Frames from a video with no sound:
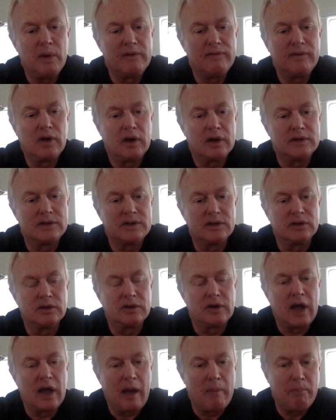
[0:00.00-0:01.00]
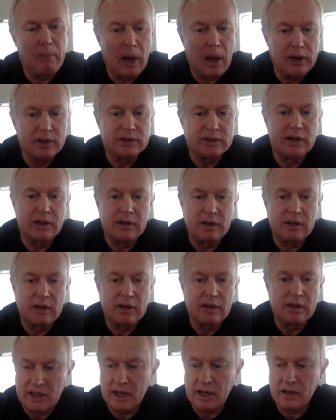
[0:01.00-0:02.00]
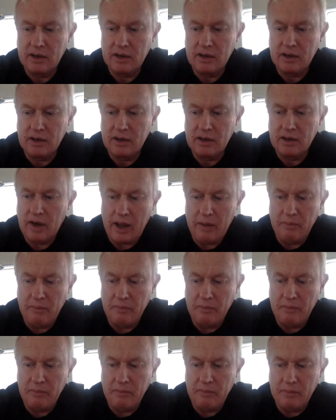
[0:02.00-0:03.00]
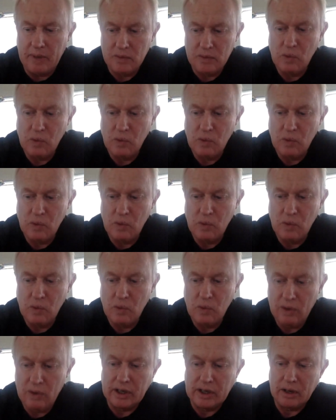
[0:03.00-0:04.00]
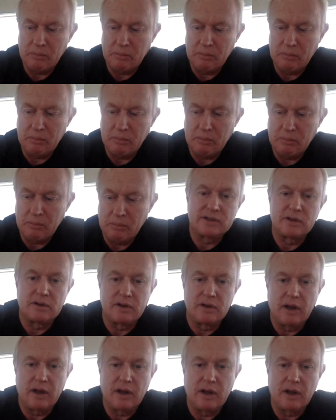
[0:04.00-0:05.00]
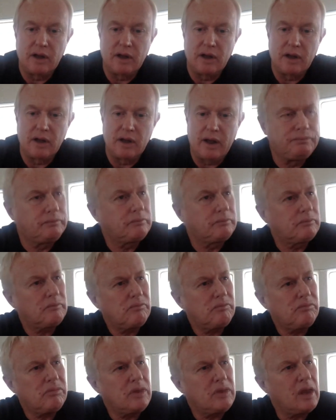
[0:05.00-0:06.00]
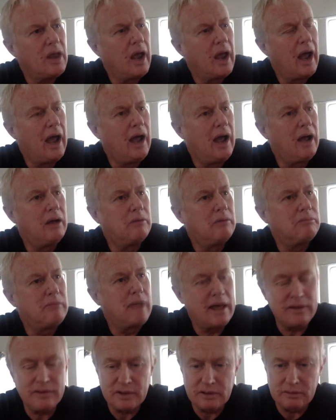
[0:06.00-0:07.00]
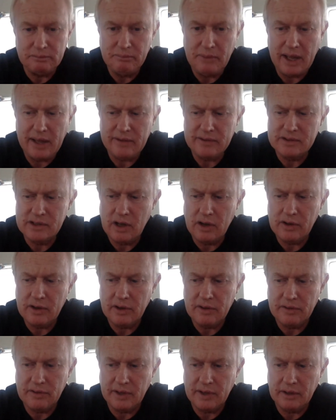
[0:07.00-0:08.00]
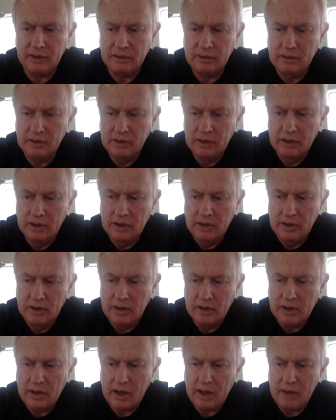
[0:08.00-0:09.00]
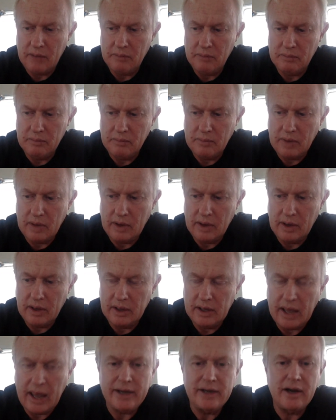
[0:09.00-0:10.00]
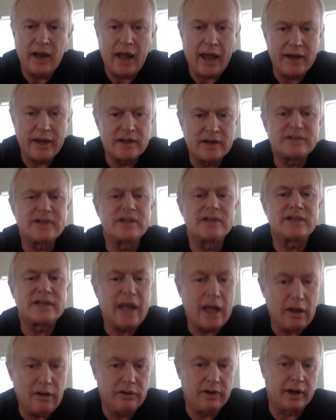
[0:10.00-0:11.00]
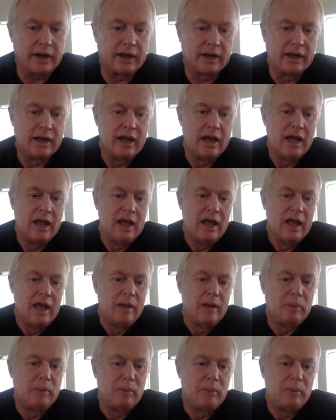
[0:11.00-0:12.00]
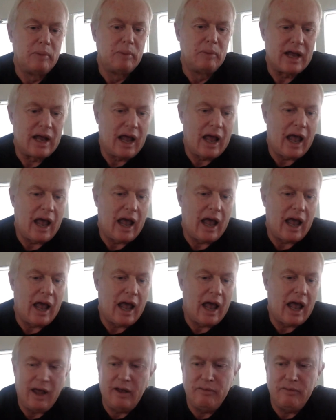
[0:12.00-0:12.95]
and where we've got to. I posted this thing. It's well worth looking about this maths logger thing. And it's astounding because